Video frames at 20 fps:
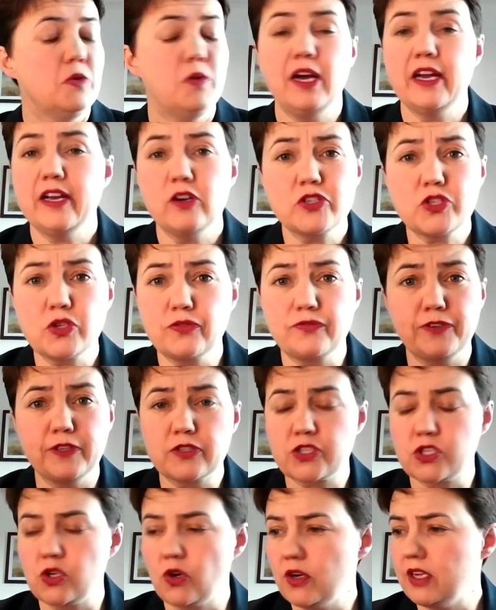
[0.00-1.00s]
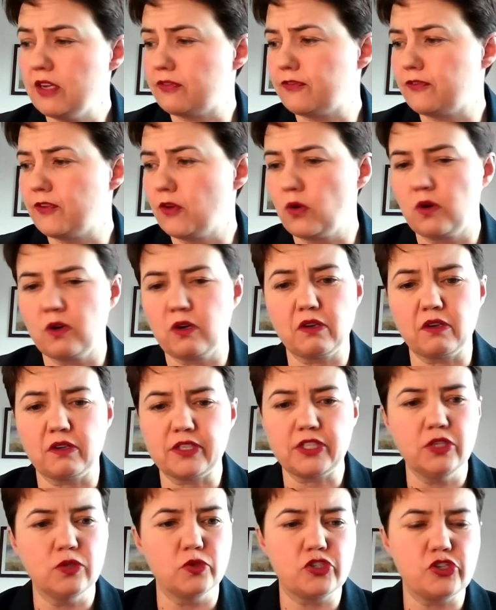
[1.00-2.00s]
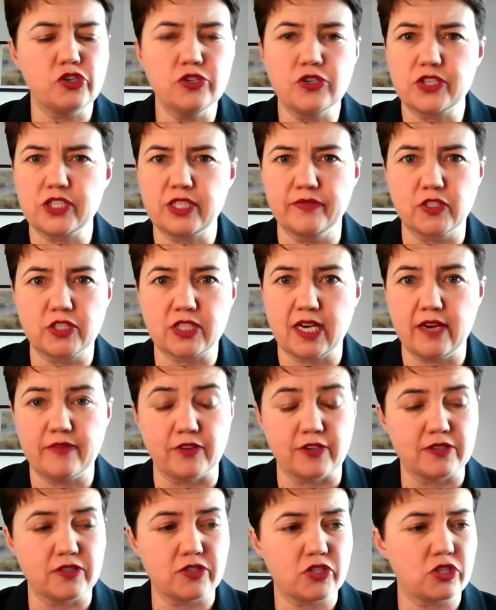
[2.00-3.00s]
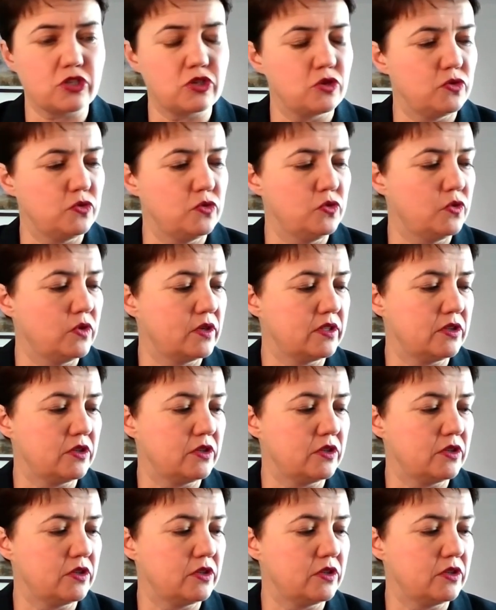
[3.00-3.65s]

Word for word: Well, I also feel sorry for you know junior civil servants who